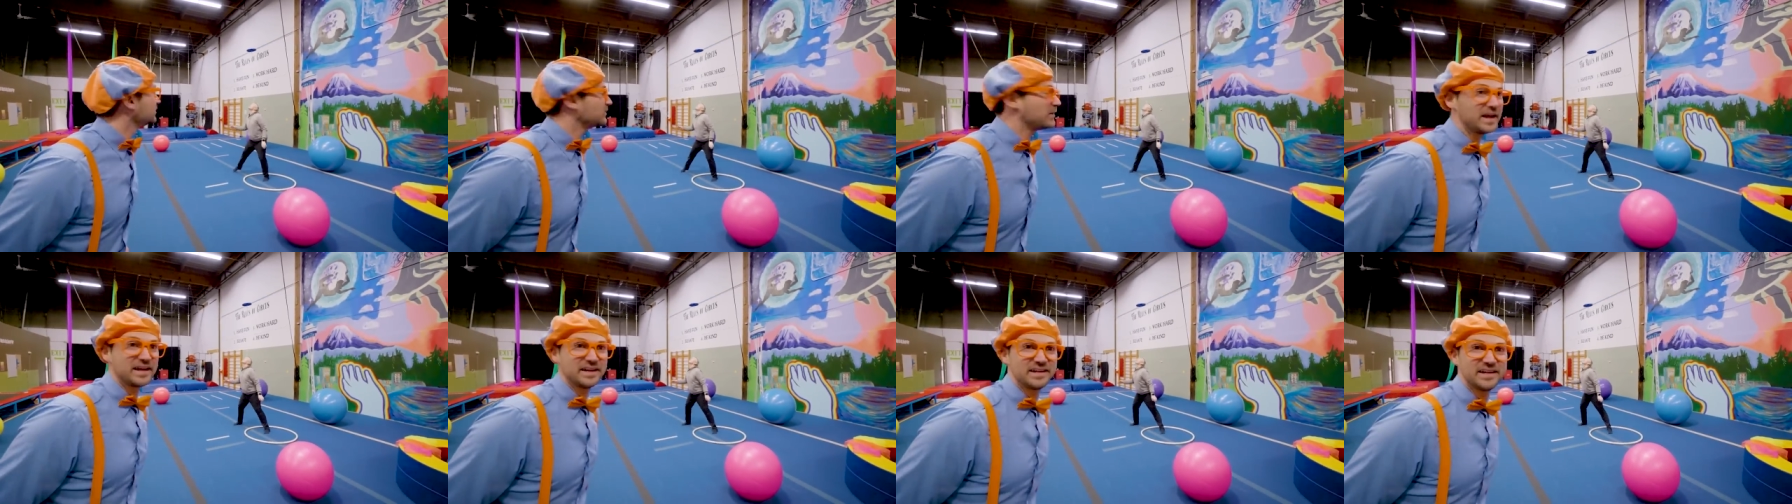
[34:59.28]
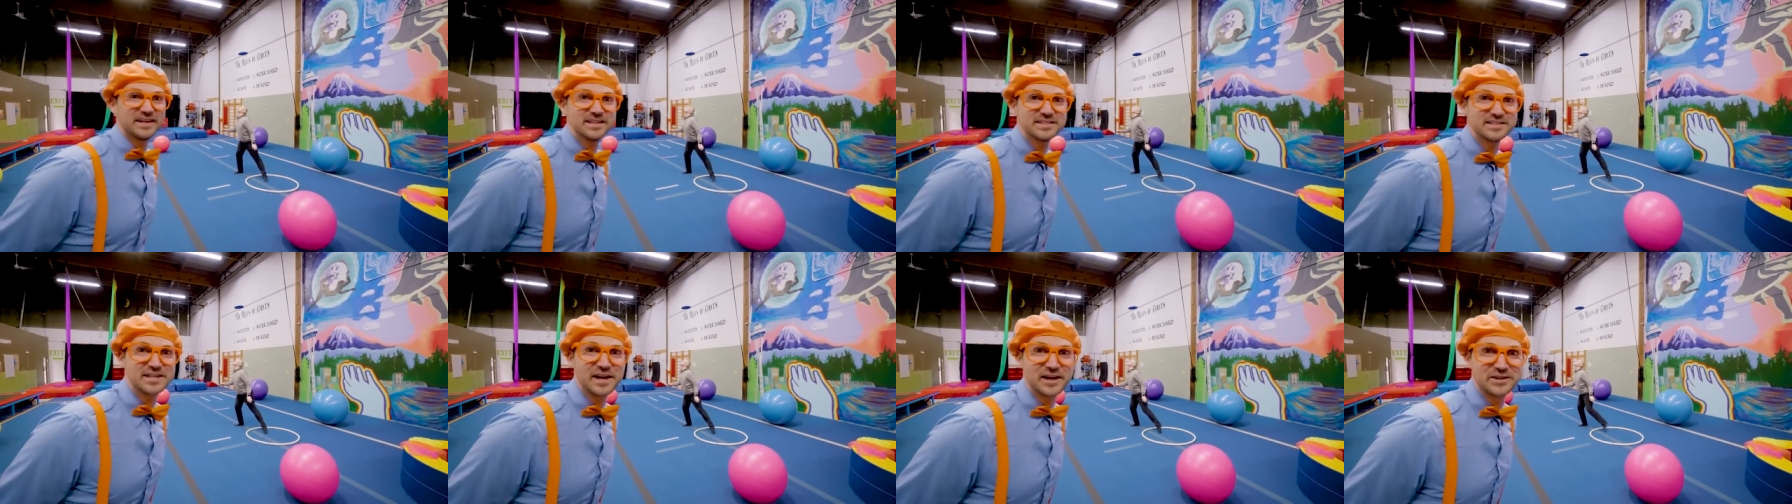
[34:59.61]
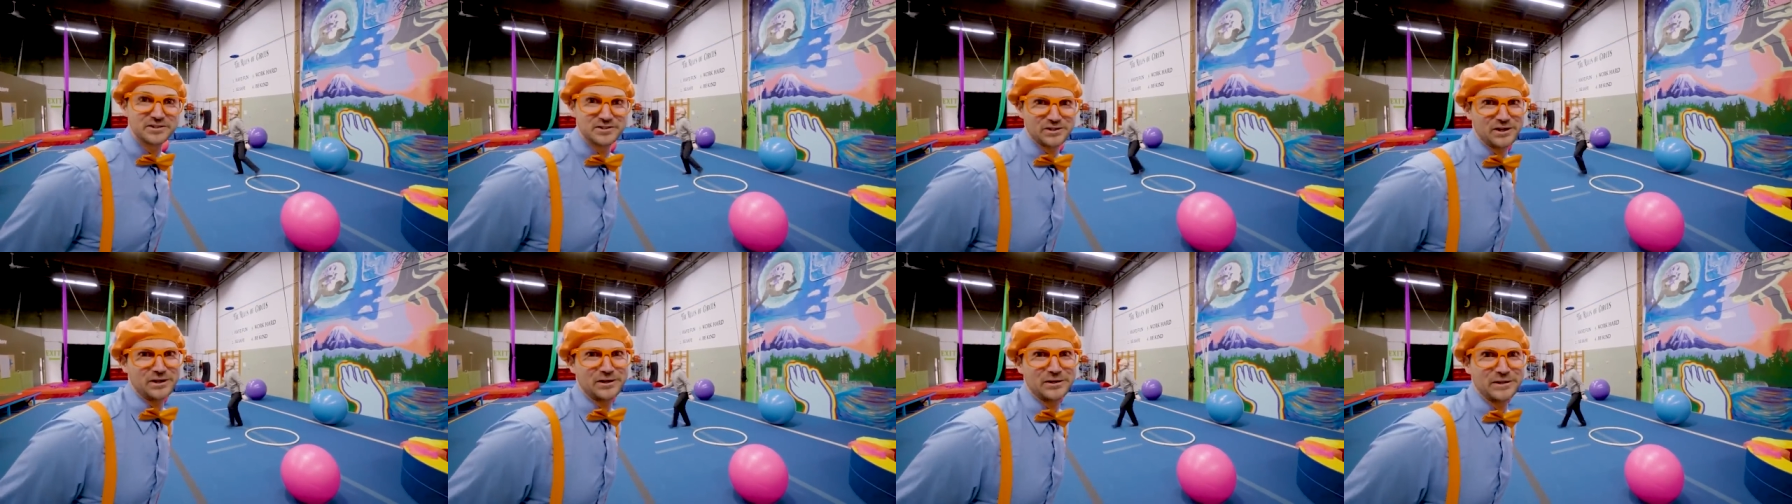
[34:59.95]
Wait, he's
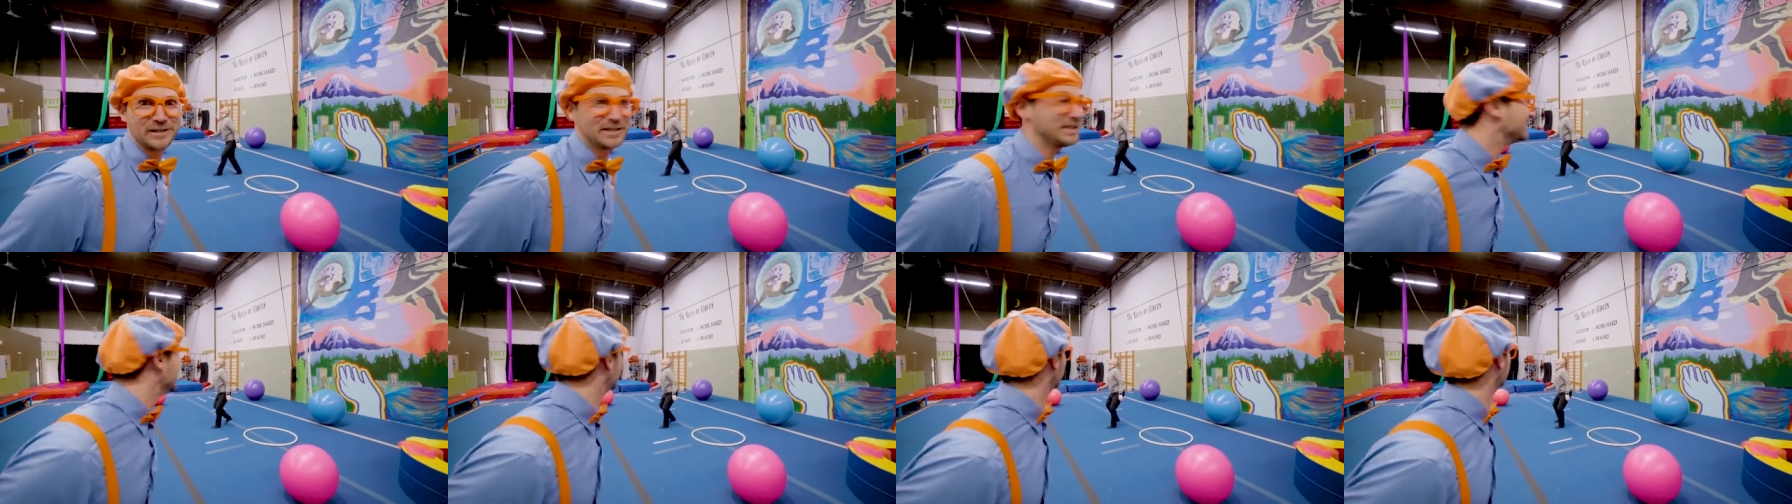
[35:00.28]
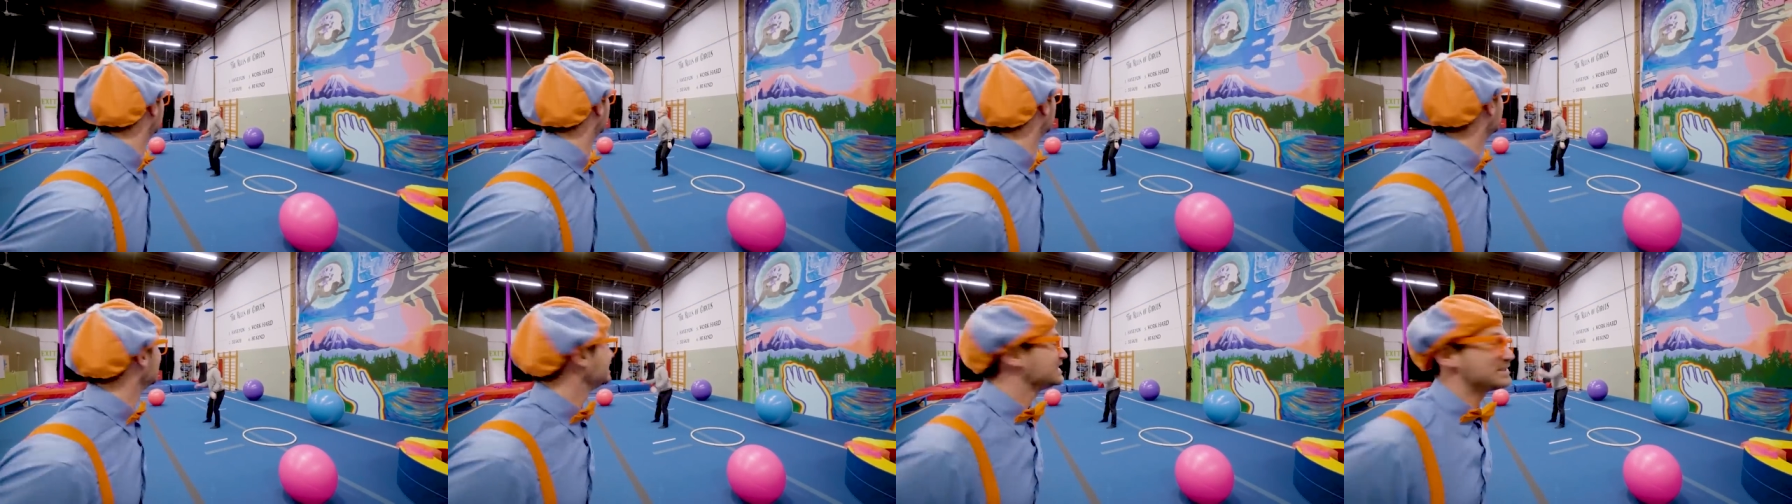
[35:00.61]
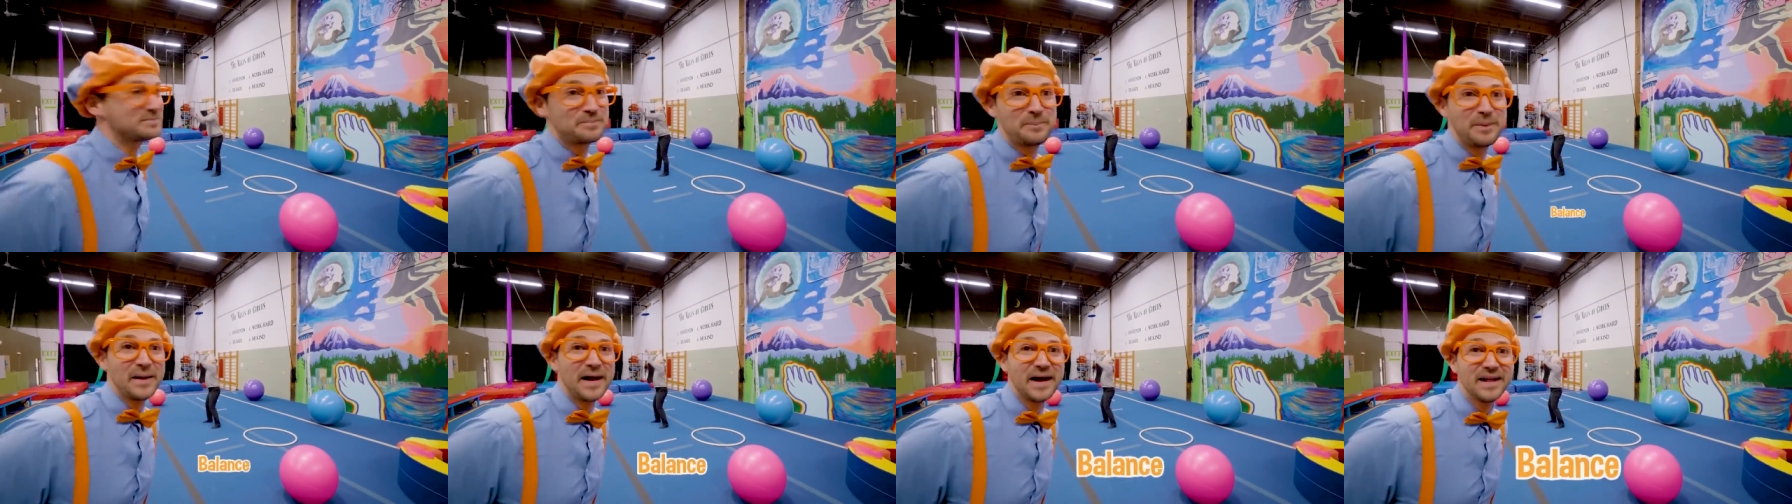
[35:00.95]
not juggling. He's
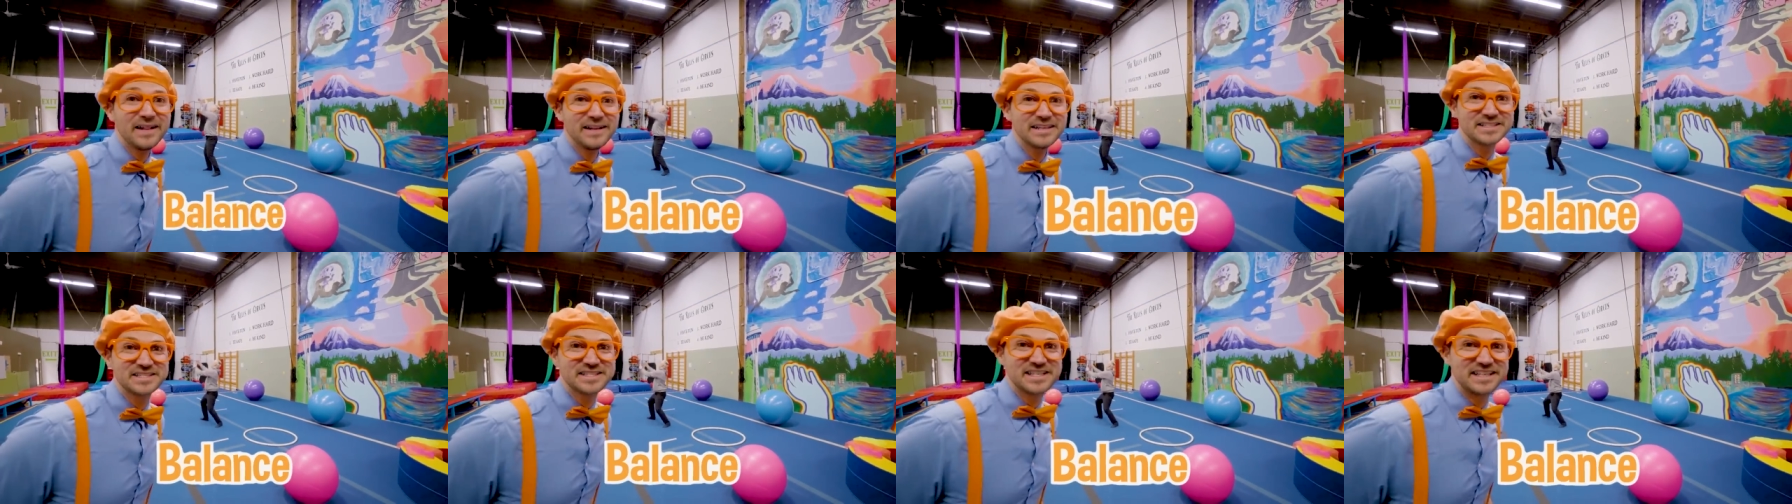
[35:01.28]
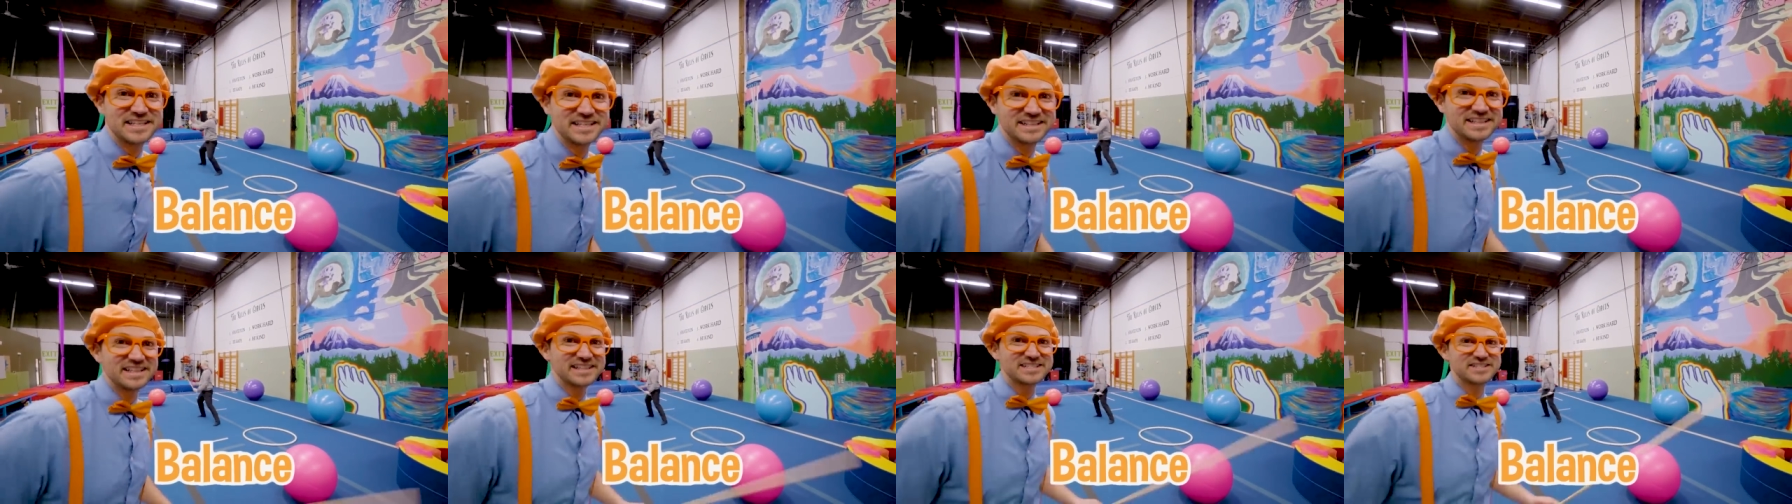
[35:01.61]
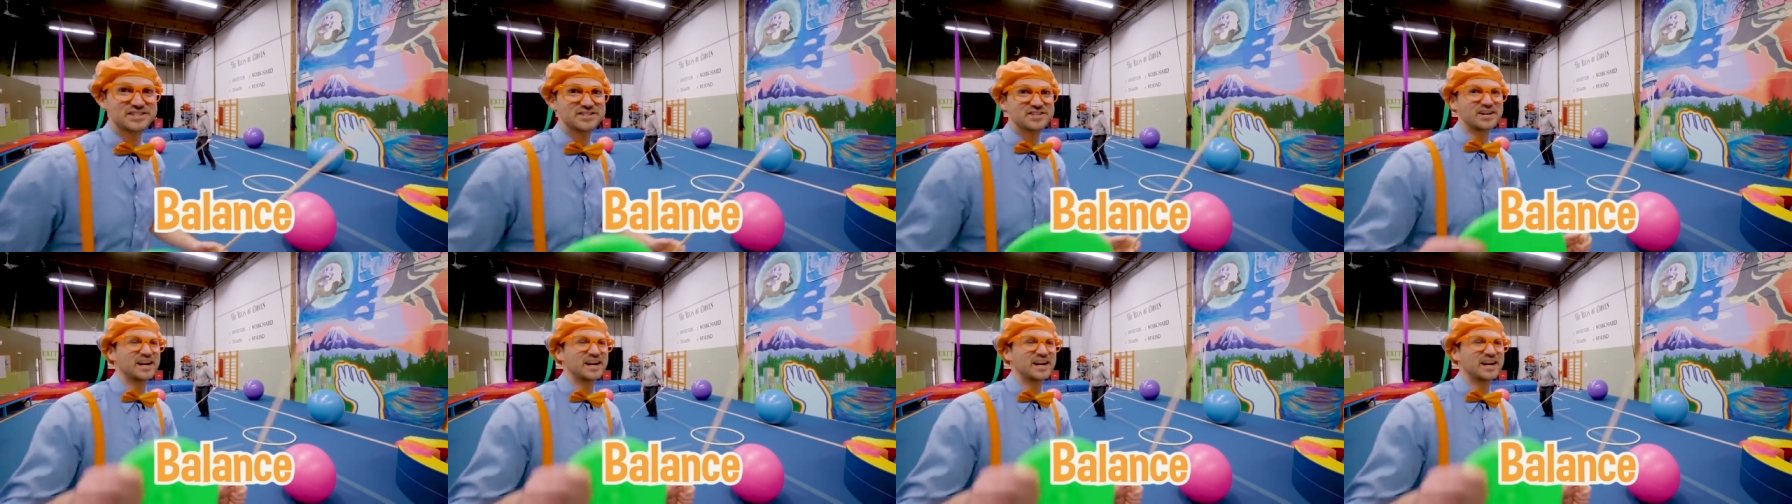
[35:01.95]
balancing. Let's